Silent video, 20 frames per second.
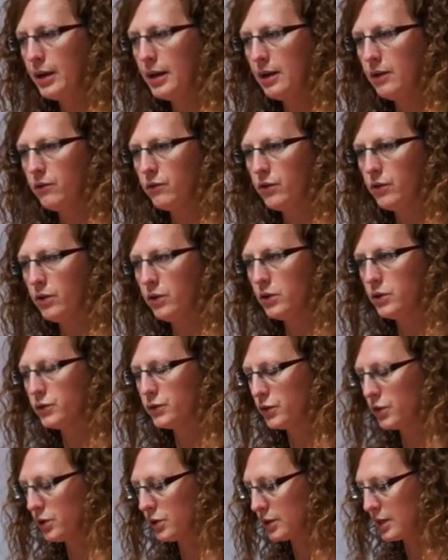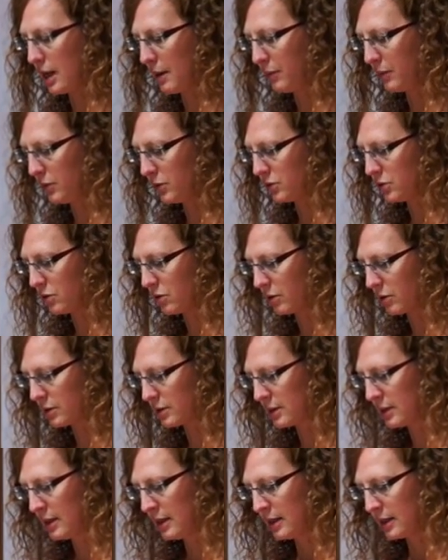pin for those first couple
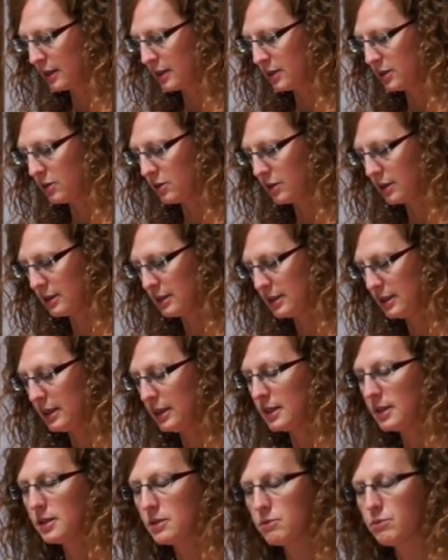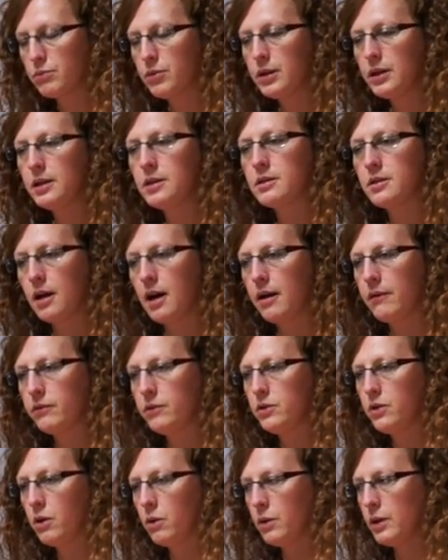strokes. Because you can see it's pretty
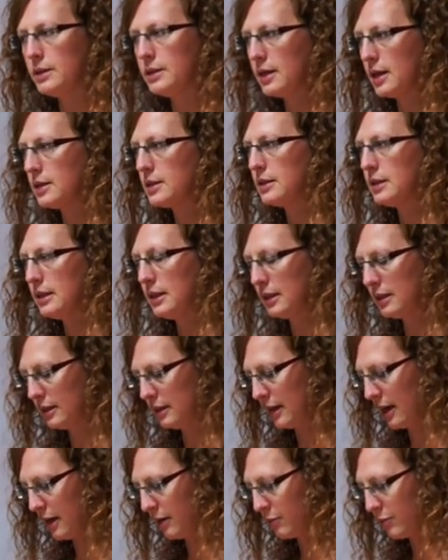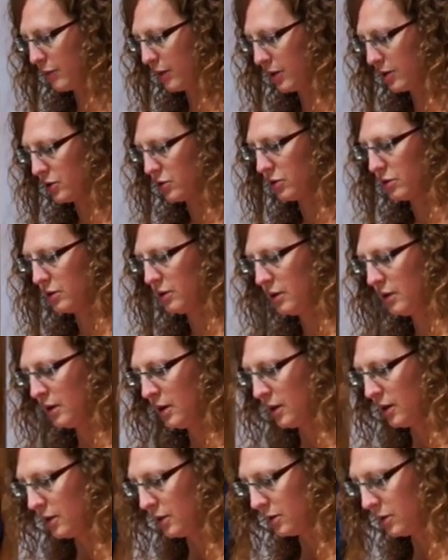soft dough. It doesn't need a lot of pressure.
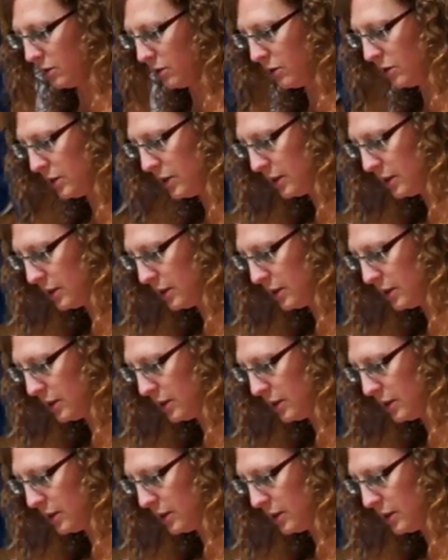So